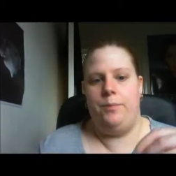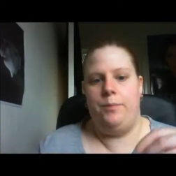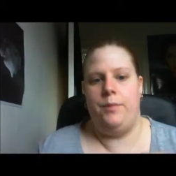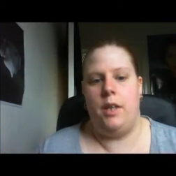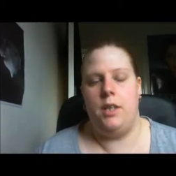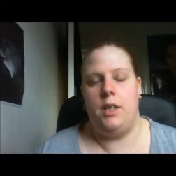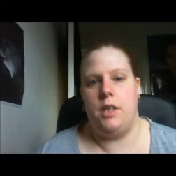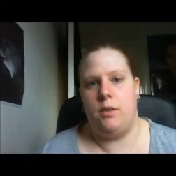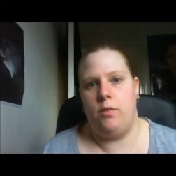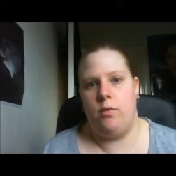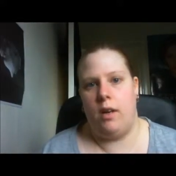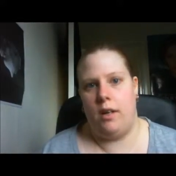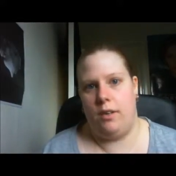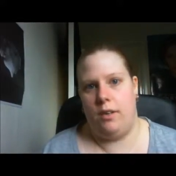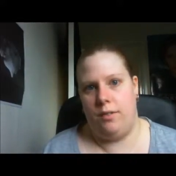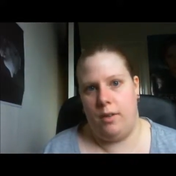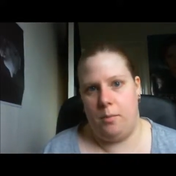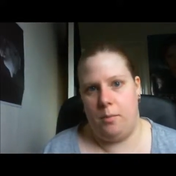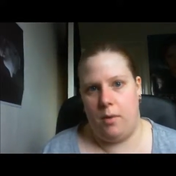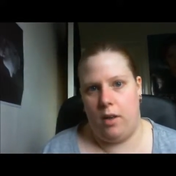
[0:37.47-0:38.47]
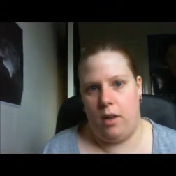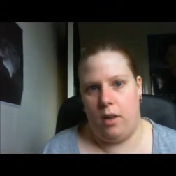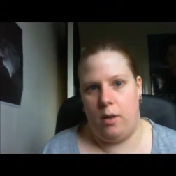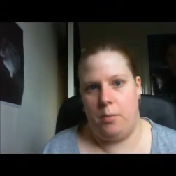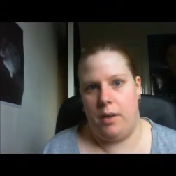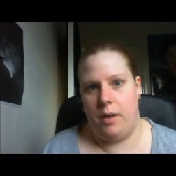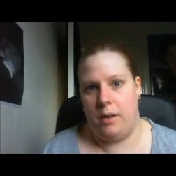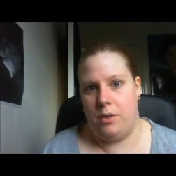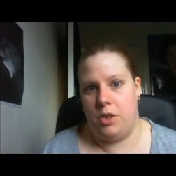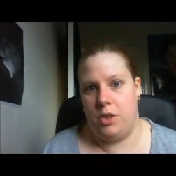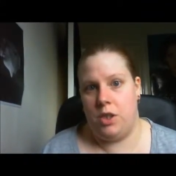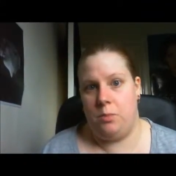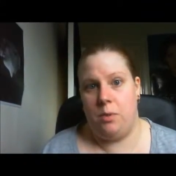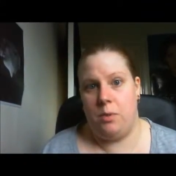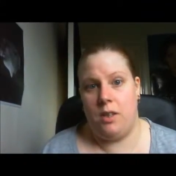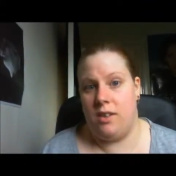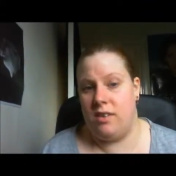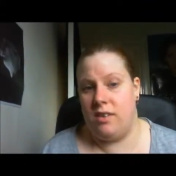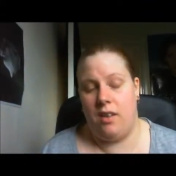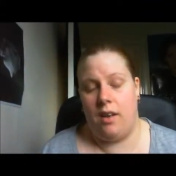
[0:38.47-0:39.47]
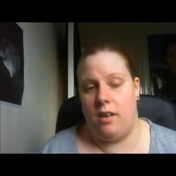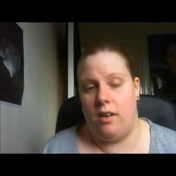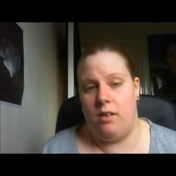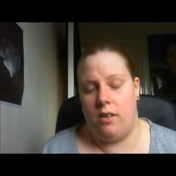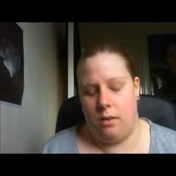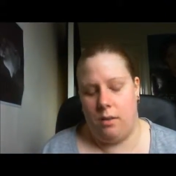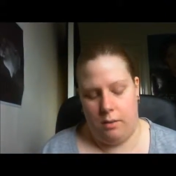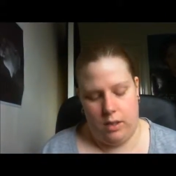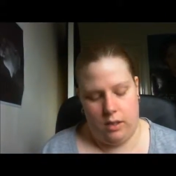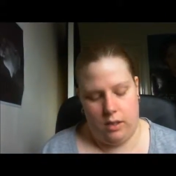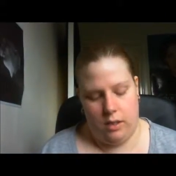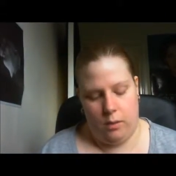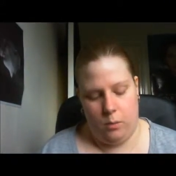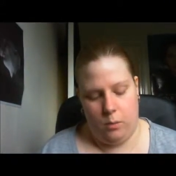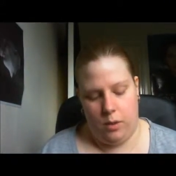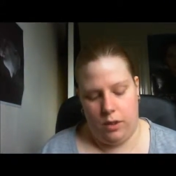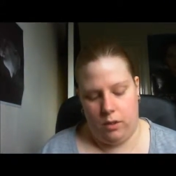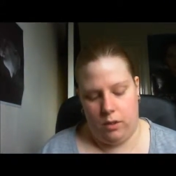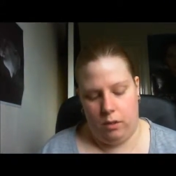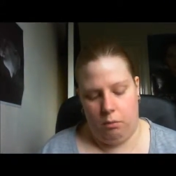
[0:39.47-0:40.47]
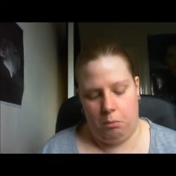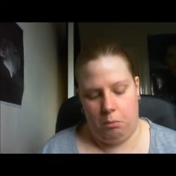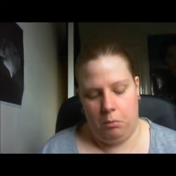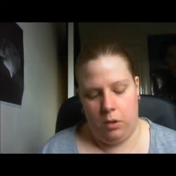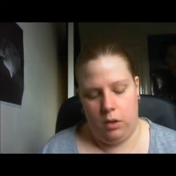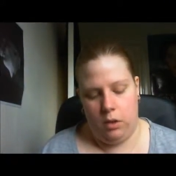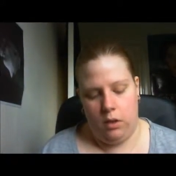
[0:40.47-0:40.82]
and just run it through my eyebrows, just because I don't do anything with them,